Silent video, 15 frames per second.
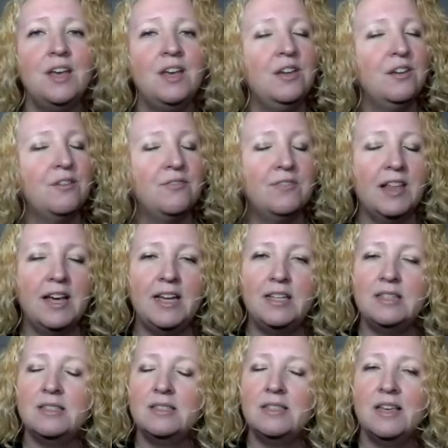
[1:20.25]
your
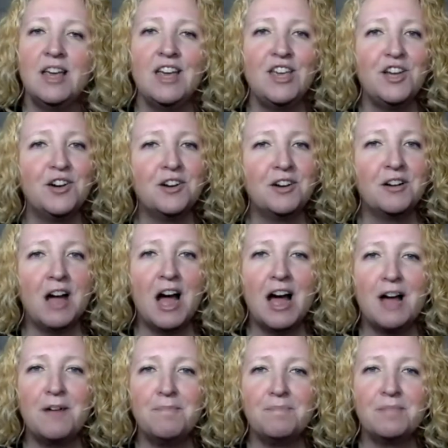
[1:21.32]
flights, your,
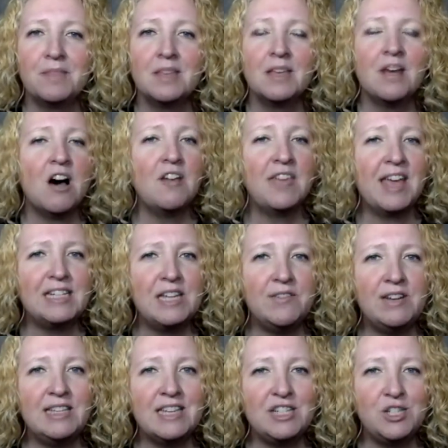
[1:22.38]
all the
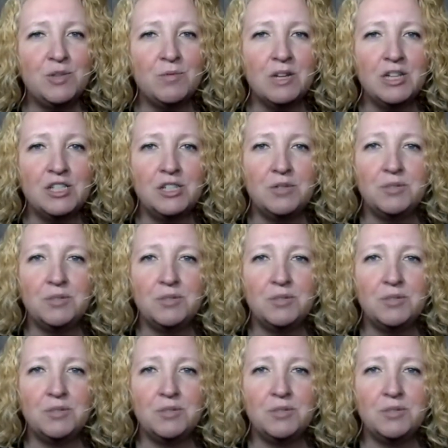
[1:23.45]
activities that you want to do.